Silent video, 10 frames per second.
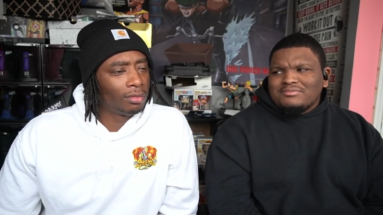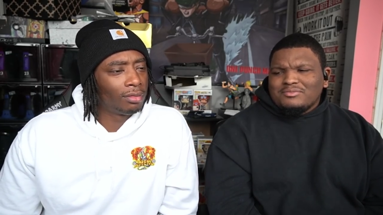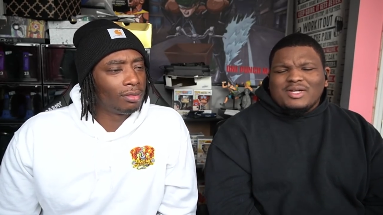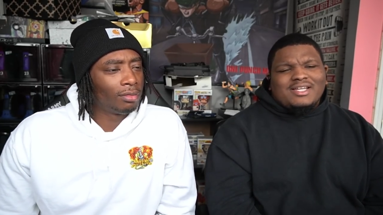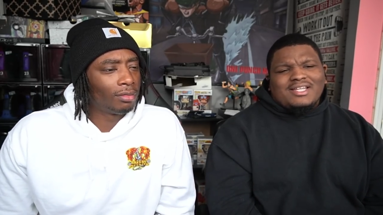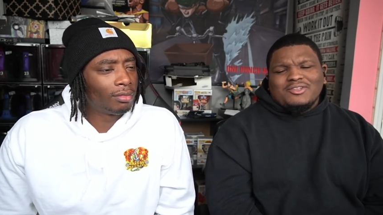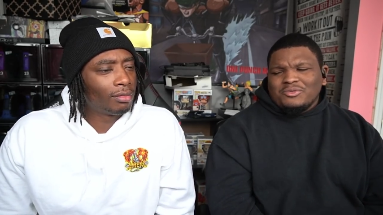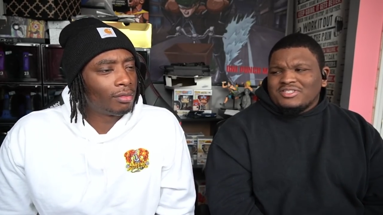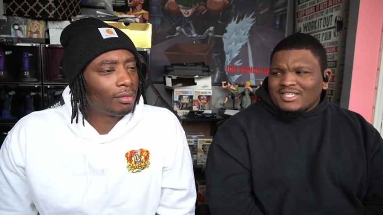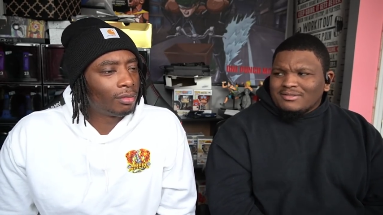Speaker 1: Probably like
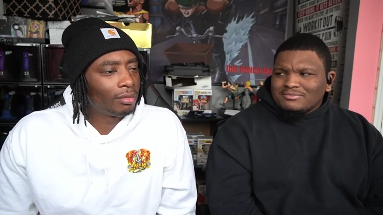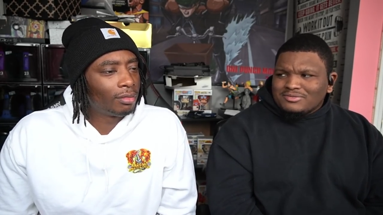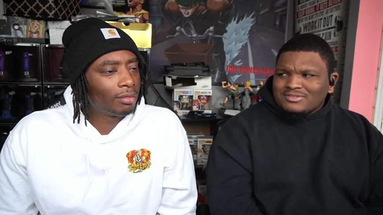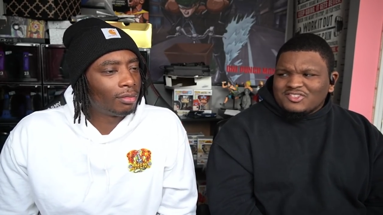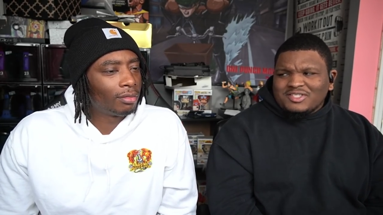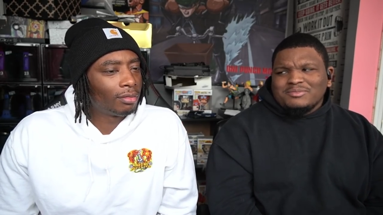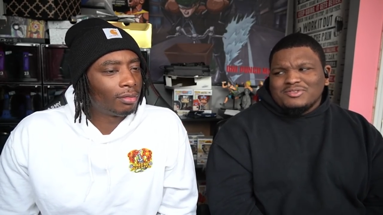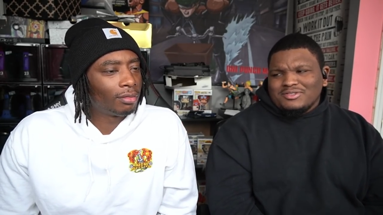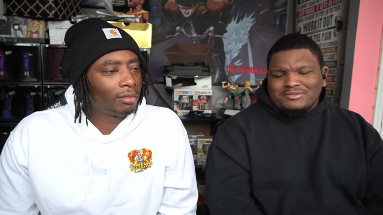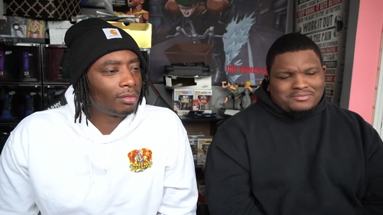three times this
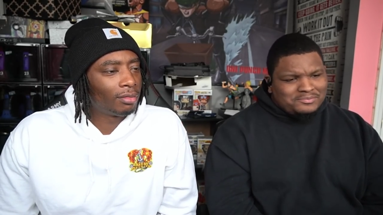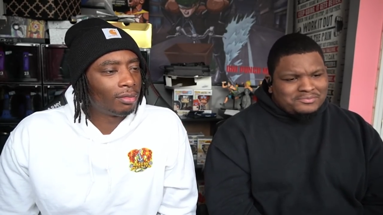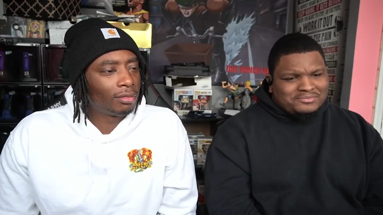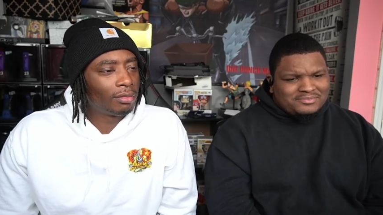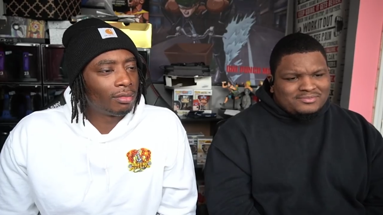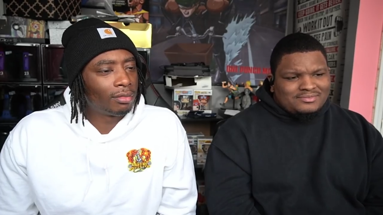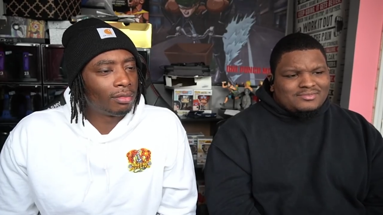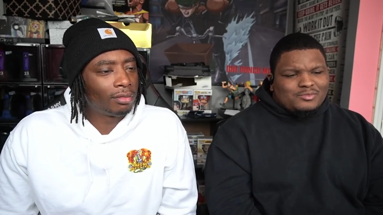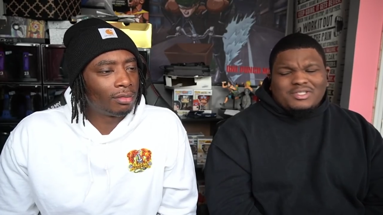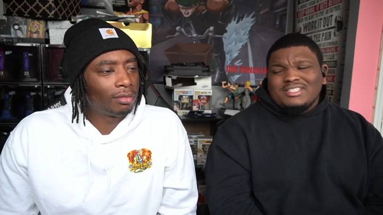episode.
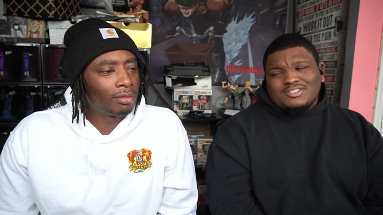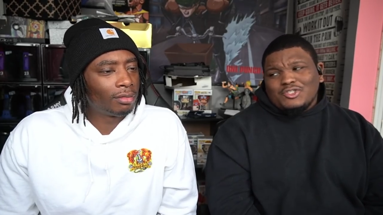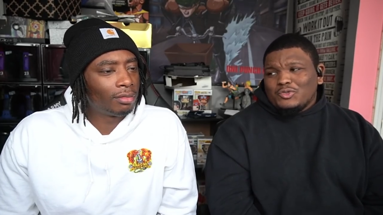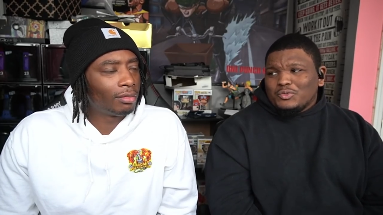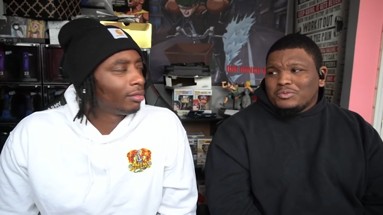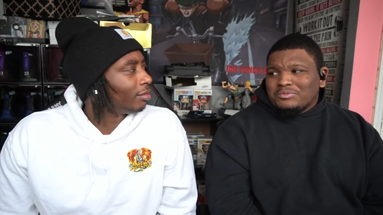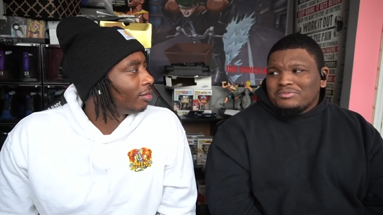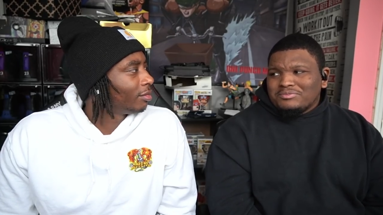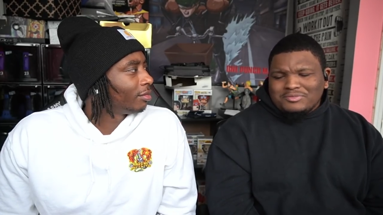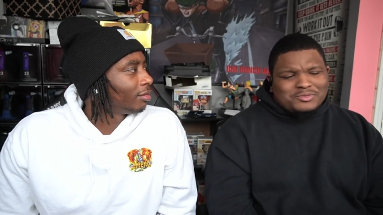But it's cool.
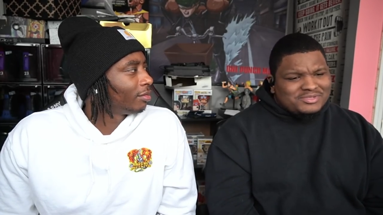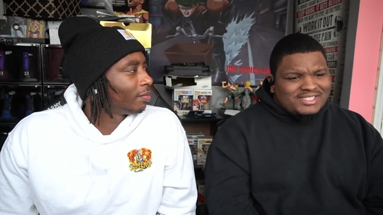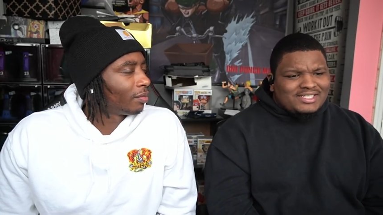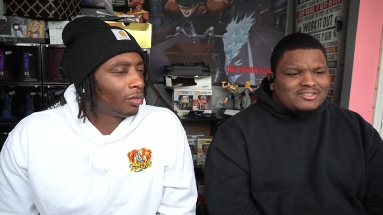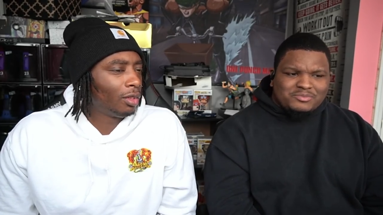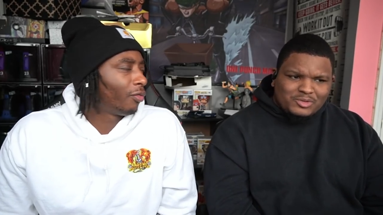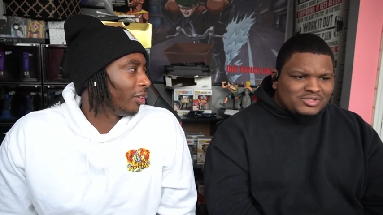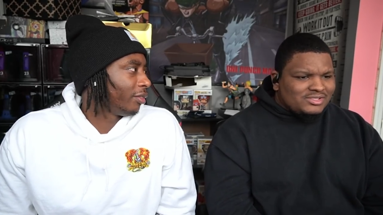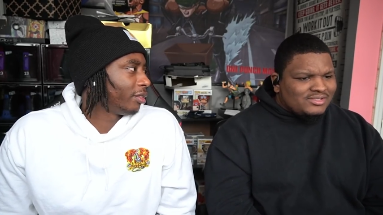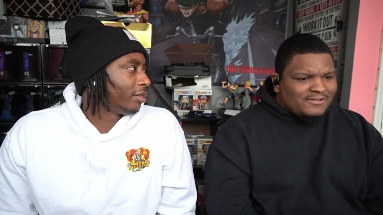You know what I'm saying? Who's your cool.
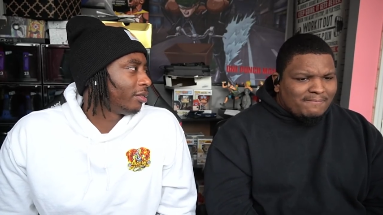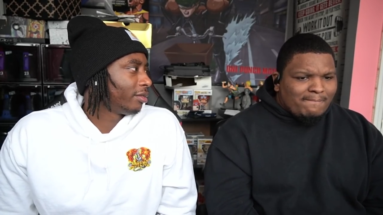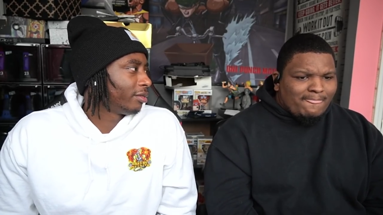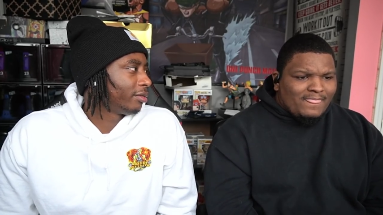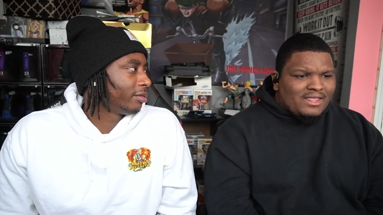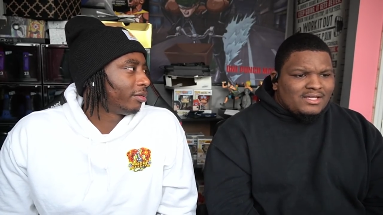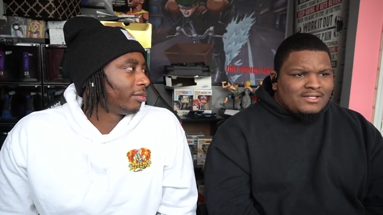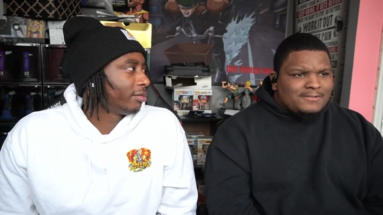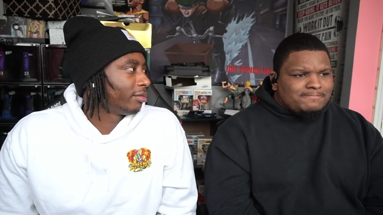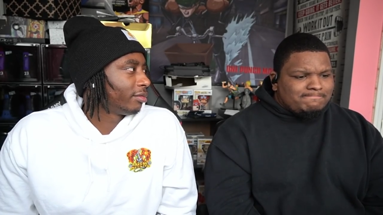favorite?
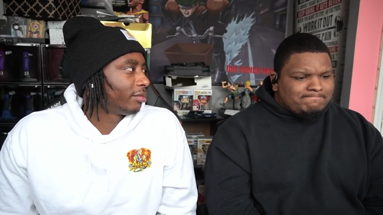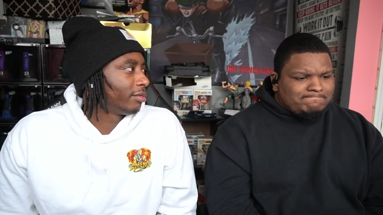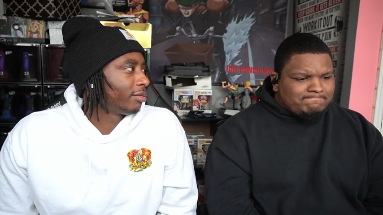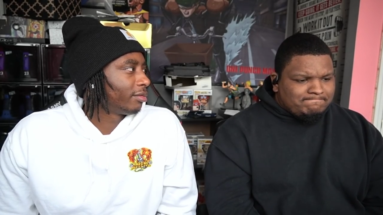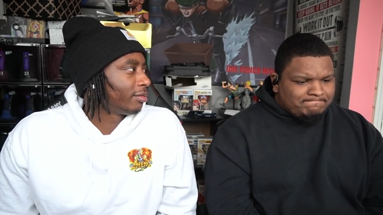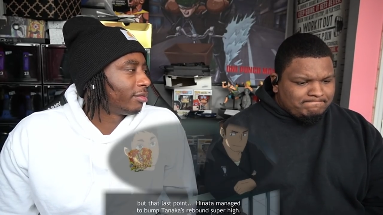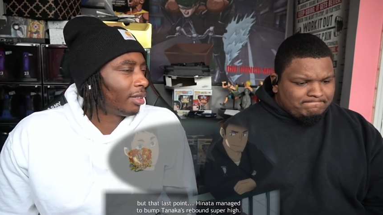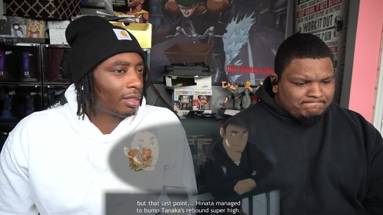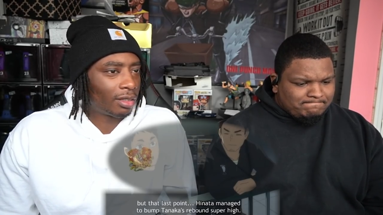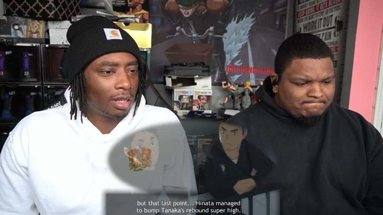
Speaker 2: Um,
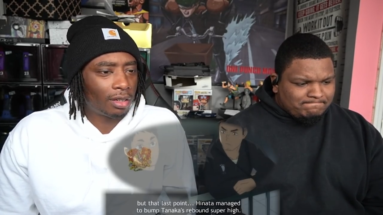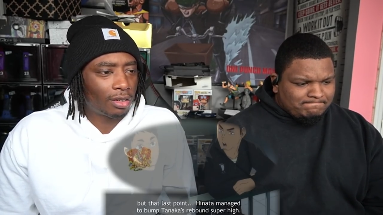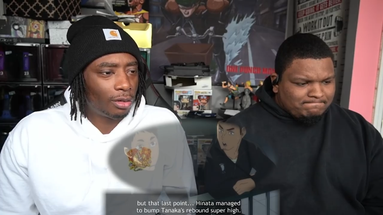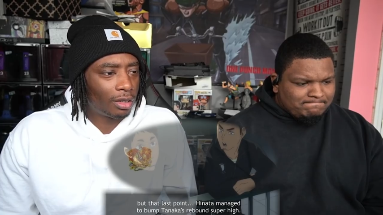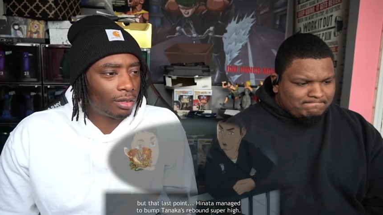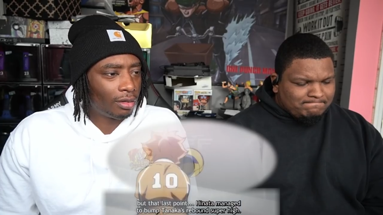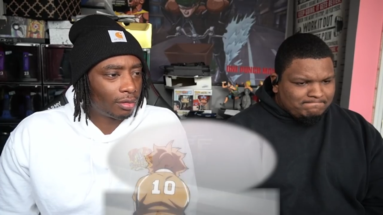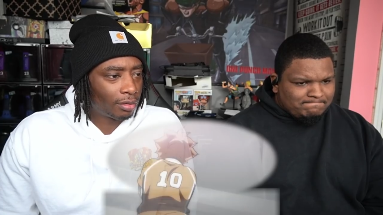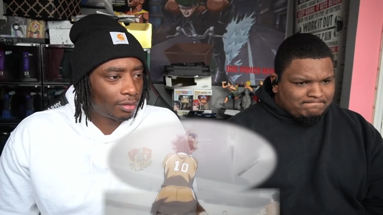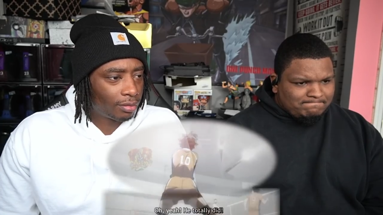outside of
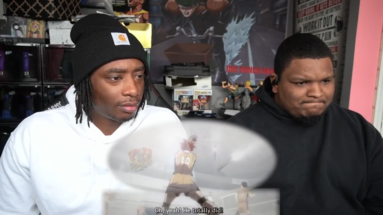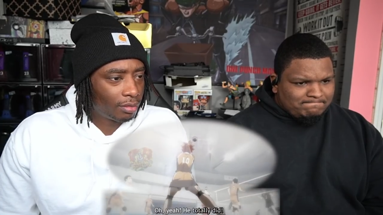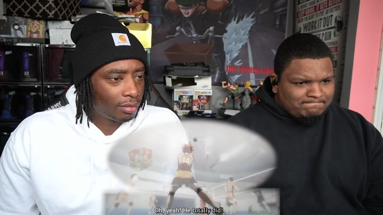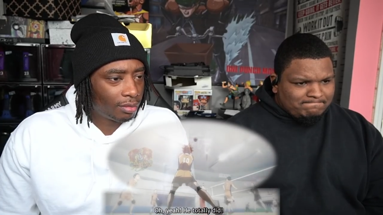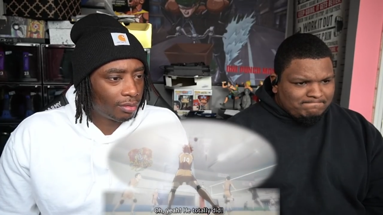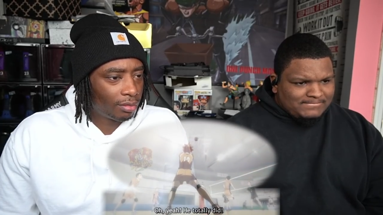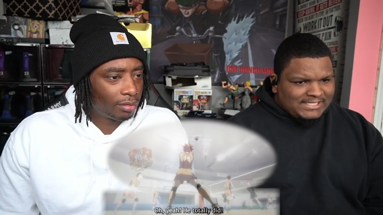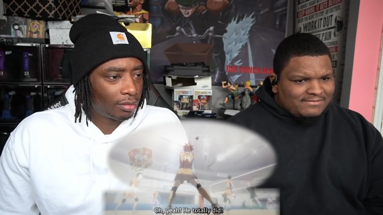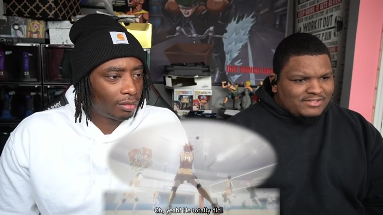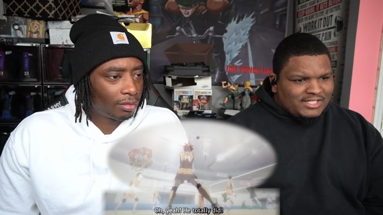Karasuno.
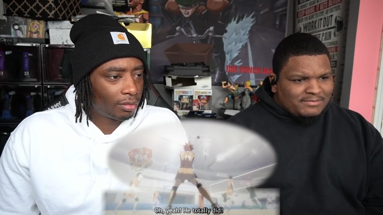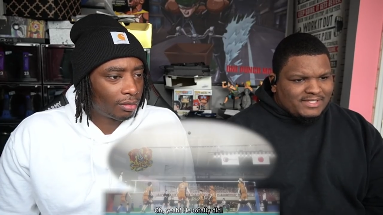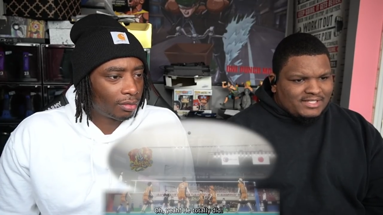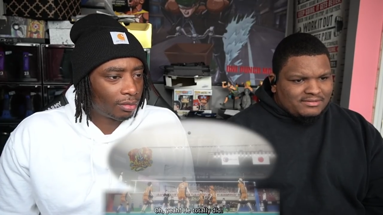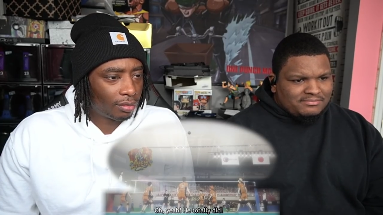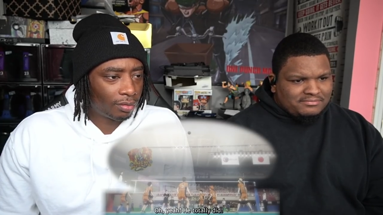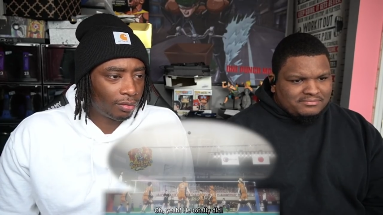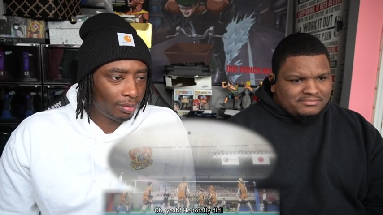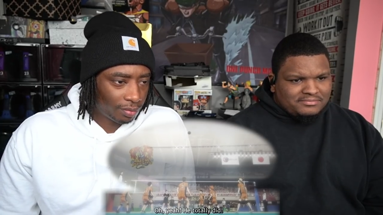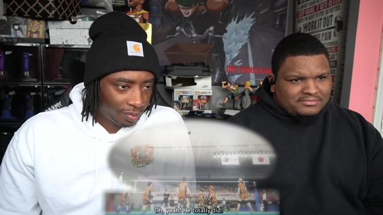
Speaker 1: I have to think about it.
Speaker 2: Mm.